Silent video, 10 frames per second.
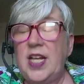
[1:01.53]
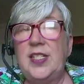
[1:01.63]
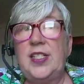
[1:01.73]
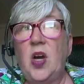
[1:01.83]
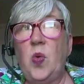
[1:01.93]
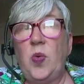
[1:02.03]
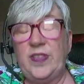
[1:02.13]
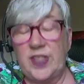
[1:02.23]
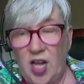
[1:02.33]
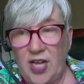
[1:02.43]
So
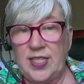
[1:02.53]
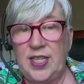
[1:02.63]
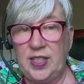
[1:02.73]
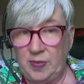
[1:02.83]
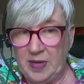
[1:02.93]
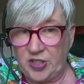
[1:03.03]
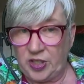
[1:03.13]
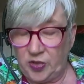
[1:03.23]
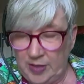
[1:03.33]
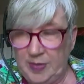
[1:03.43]
we've signed an
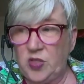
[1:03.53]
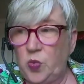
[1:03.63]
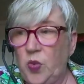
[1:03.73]
incremental agreement